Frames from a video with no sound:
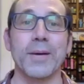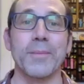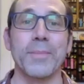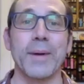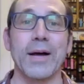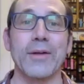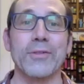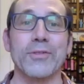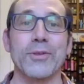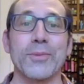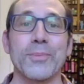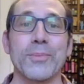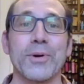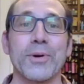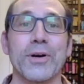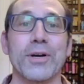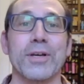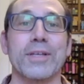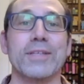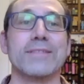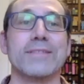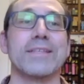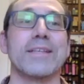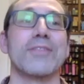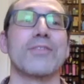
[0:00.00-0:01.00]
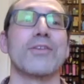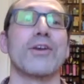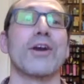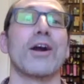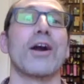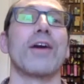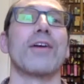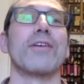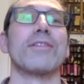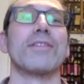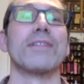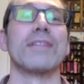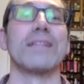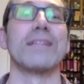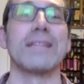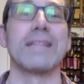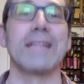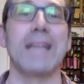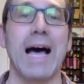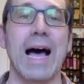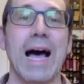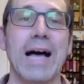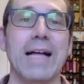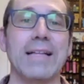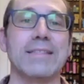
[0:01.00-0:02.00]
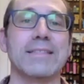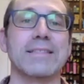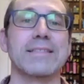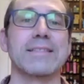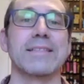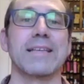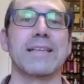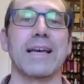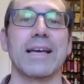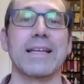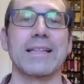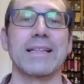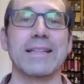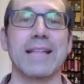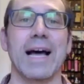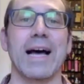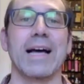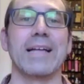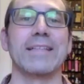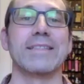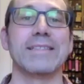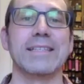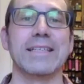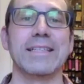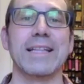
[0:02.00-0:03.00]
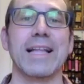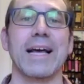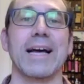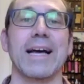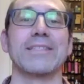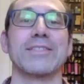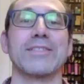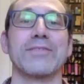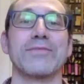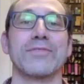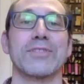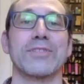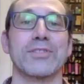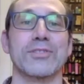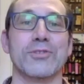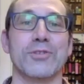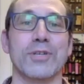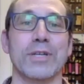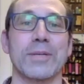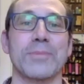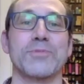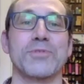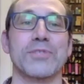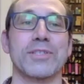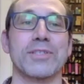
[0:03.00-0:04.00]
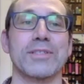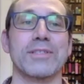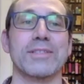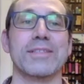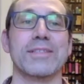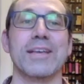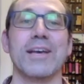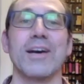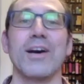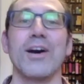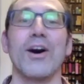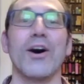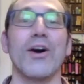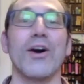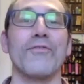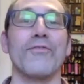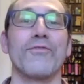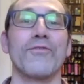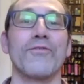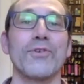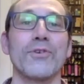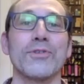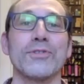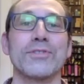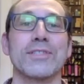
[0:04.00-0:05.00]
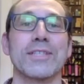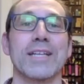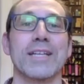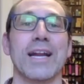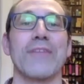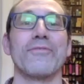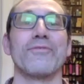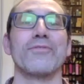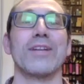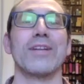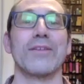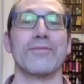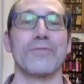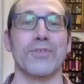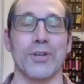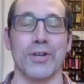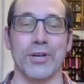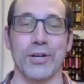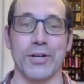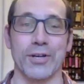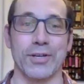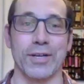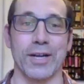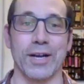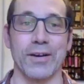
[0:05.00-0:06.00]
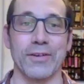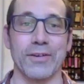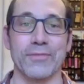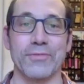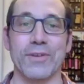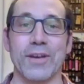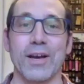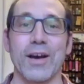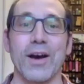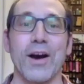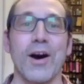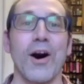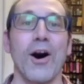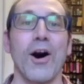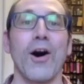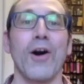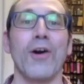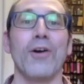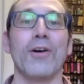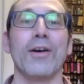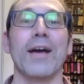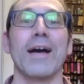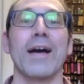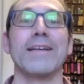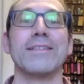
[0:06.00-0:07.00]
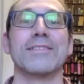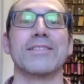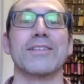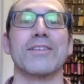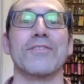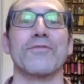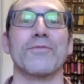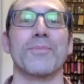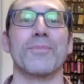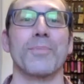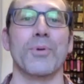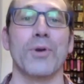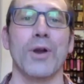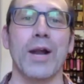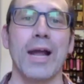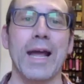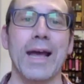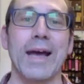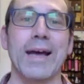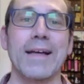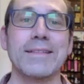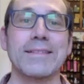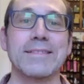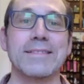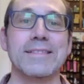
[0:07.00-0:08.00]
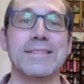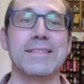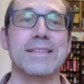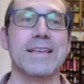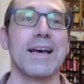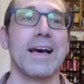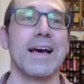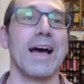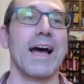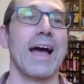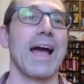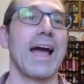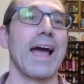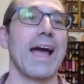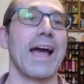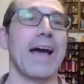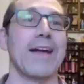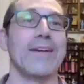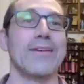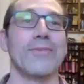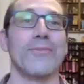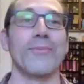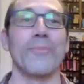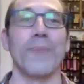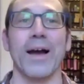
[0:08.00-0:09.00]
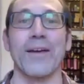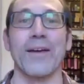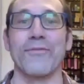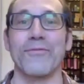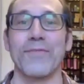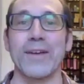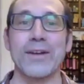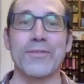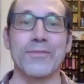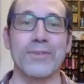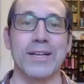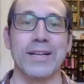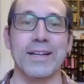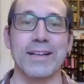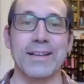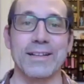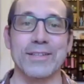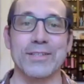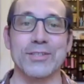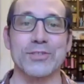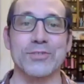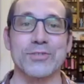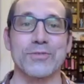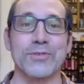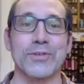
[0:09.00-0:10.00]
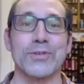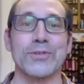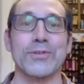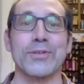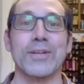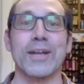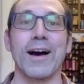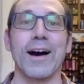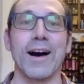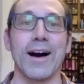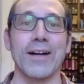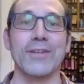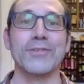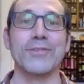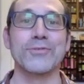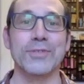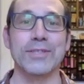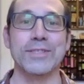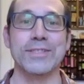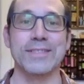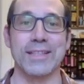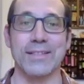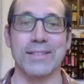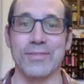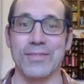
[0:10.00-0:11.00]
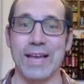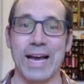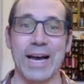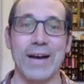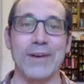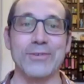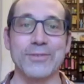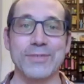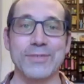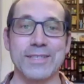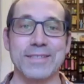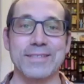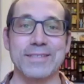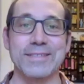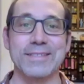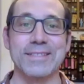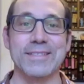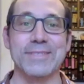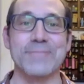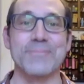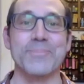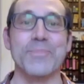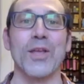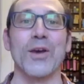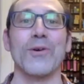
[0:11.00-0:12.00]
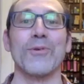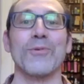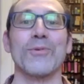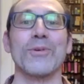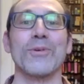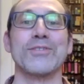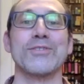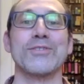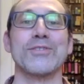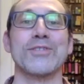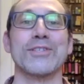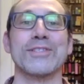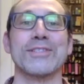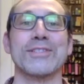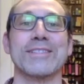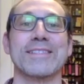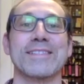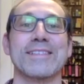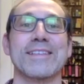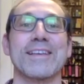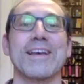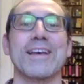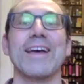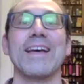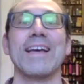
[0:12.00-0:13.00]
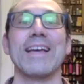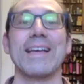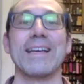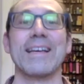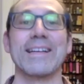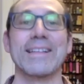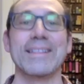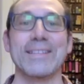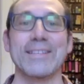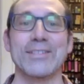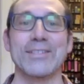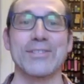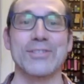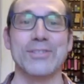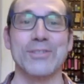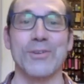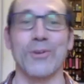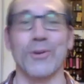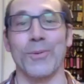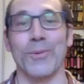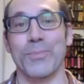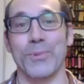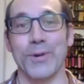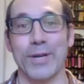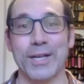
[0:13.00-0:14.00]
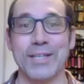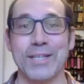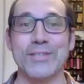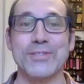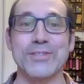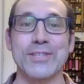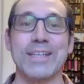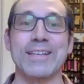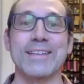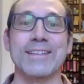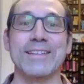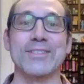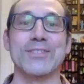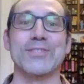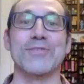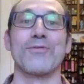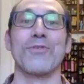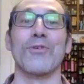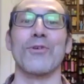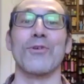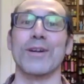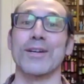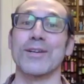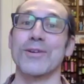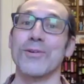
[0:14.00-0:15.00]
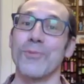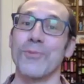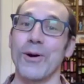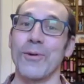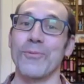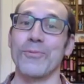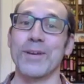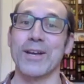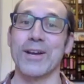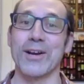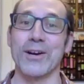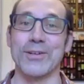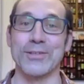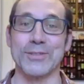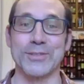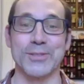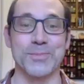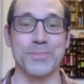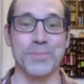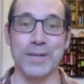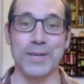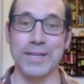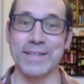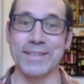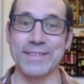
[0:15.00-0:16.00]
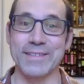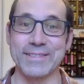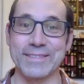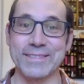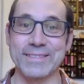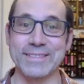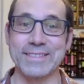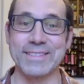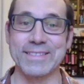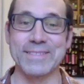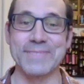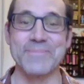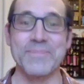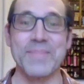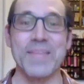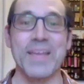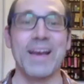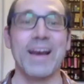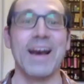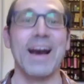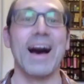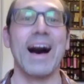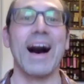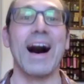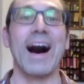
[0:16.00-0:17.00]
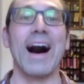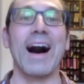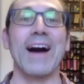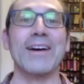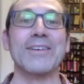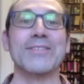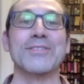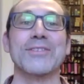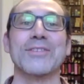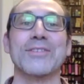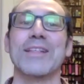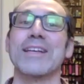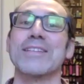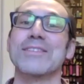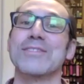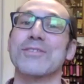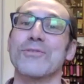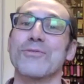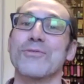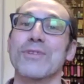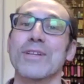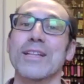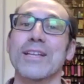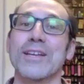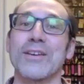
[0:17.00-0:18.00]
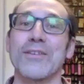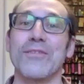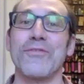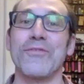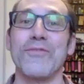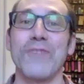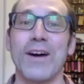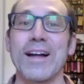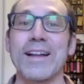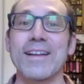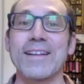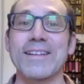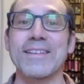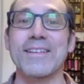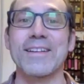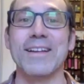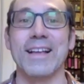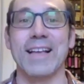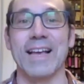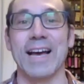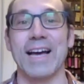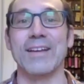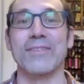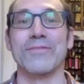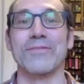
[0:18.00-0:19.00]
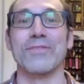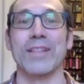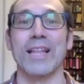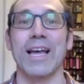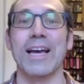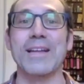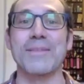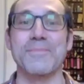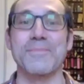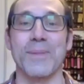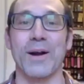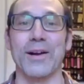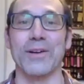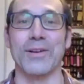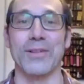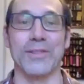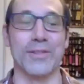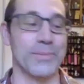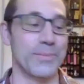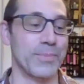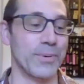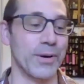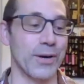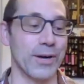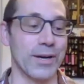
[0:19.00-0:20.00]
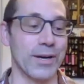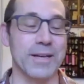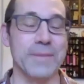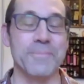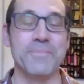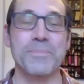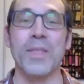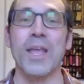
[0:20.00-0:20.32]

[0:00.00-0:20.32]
about the book is that there are lots and lots and lots of descriptions of foods that I've never heard of, all kinds of brands, and my favorite English food, hundreds and thousands, which is English or British English for what we call sprinkles. Uh, so that's a really fun, kind of light part of the book.